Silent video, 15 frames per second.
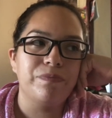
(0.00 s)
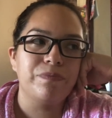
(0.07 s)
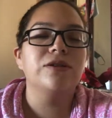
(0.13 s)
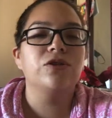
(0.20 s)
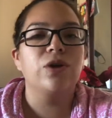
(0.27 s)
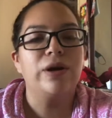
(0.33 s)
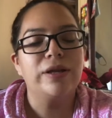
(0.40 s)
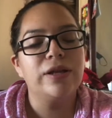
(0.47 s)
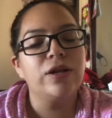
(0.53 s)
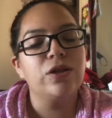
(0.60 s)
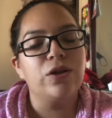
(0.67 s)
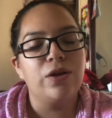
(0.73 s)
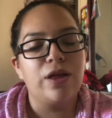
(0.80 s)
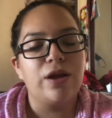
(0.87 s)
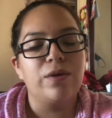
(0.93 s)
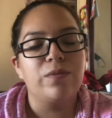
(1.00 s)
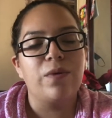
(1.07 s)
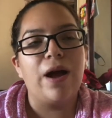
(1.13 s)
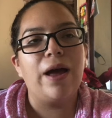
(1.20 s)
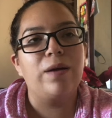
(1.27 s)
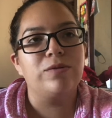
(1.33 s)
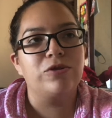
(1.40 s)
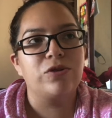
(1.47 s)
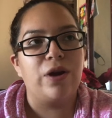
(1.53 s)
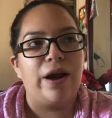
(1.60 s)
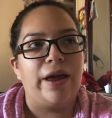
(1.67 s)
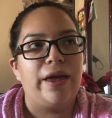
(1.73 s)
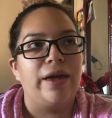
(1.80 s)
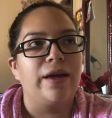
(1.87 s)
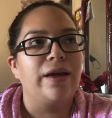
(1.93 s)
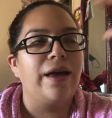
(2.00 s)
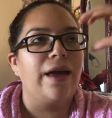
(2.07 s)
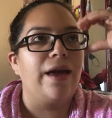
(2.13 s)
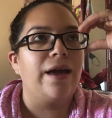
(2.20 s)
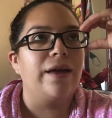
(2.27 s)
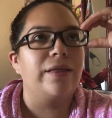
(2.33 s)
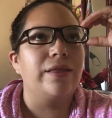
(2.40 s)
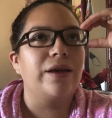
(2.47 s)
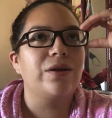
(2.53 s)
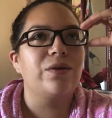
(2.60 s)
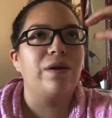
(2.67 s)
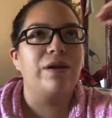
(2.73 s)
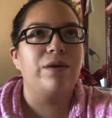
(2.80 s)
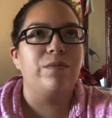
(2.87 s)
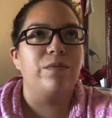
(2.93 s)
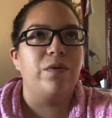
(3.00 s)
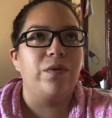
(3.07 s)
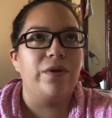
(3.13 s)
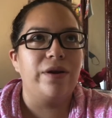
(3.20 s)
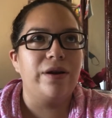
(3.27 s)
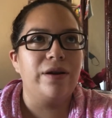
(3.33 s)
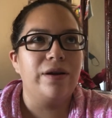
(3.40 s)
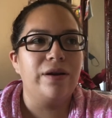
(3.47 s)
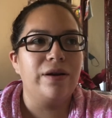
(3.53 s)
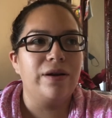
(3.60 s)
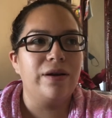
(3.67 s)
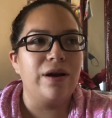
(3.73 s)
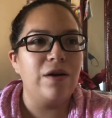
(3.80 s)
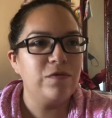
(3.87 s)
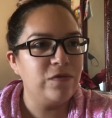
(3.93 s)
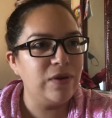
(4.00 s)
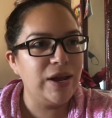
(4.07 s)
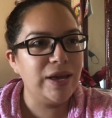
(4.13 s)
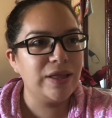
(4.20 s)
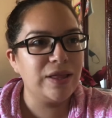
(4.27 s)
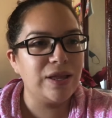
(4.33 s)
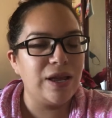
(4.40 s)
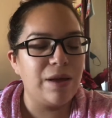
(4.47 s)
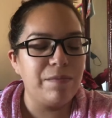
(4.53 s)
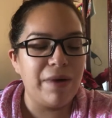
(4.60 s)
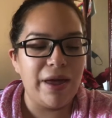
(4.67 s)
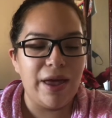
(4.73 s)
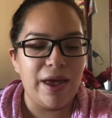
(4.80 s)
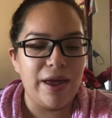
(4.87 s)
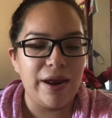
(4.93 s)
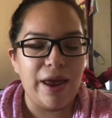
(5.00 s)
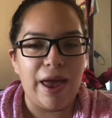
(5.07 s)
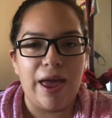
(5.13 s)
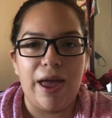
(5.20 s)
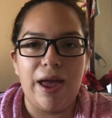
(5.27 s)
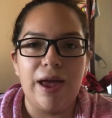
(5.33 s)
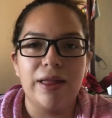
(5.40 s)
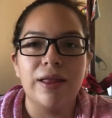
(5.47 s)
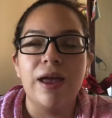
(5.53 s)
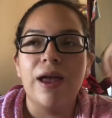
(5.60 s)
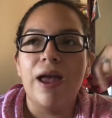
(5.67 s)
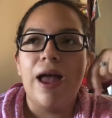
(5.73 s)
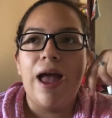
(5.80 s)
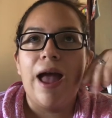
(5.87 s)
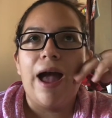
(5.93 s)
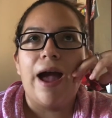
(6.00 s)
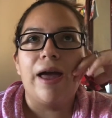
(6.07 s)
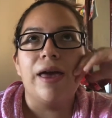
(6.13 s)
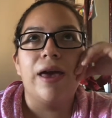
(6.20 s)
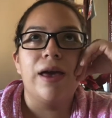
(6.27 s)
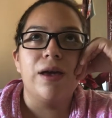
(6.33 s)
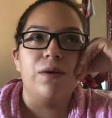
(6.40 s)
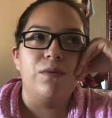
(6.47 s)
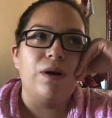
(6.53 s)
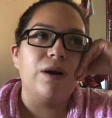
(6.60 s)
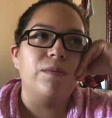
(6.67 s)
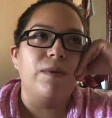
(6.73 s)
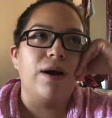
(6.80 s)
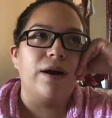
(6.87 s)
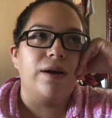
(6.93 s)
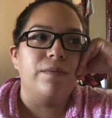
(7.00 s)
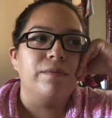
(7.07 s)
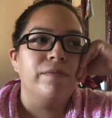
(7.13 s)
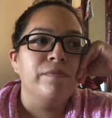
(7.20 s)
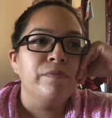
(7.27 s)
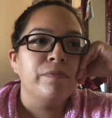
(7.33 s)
So I didn't know why I was crying, and that created more conflict in my head, and I hit rock bottom.